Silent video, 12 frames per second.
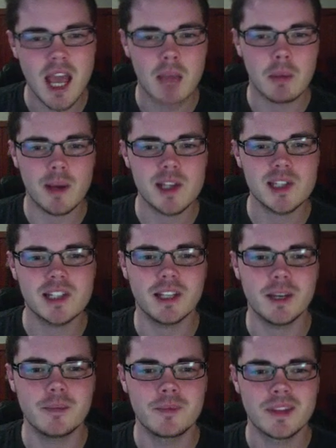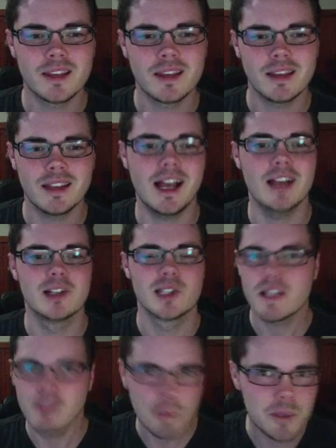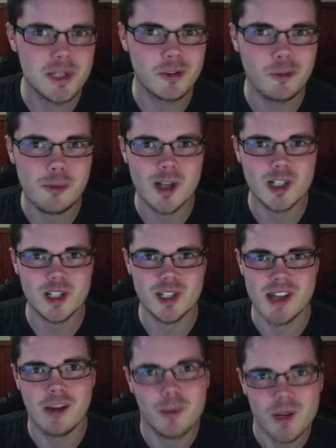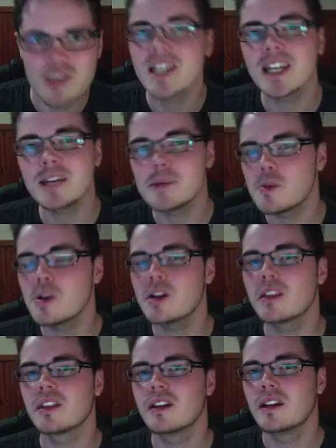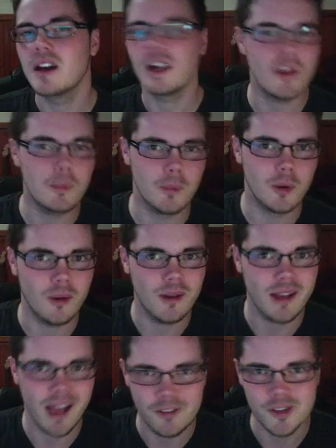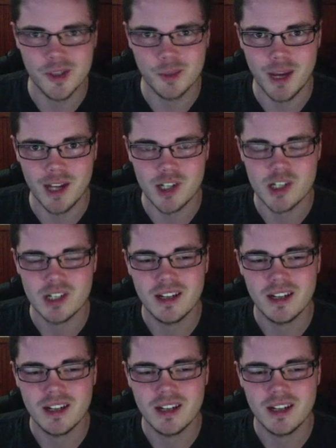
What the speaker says: But basically, save up your Silver Branches now, because they're going to be worth a lot more after the patch.